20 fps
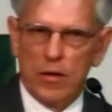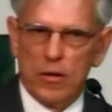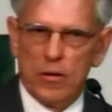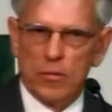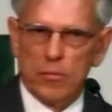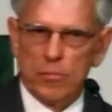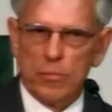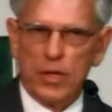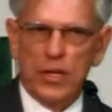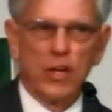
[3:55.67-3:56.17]

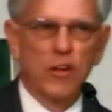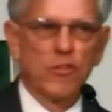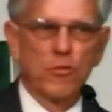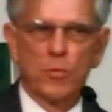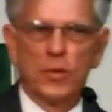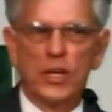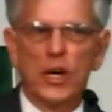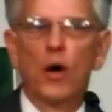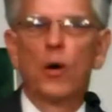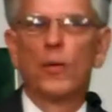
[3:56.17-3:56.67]
because
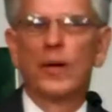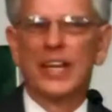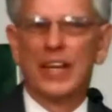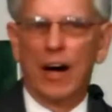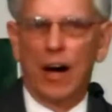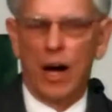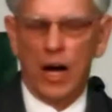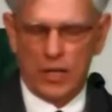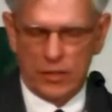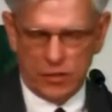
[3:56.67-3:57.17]
we know we
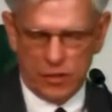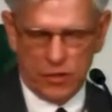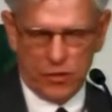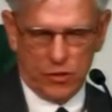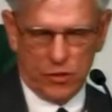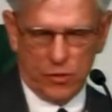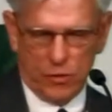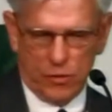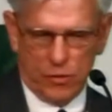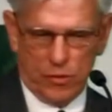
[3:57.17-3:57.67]
ought
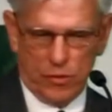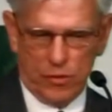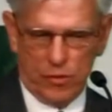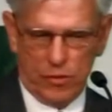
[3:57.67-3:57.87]
to,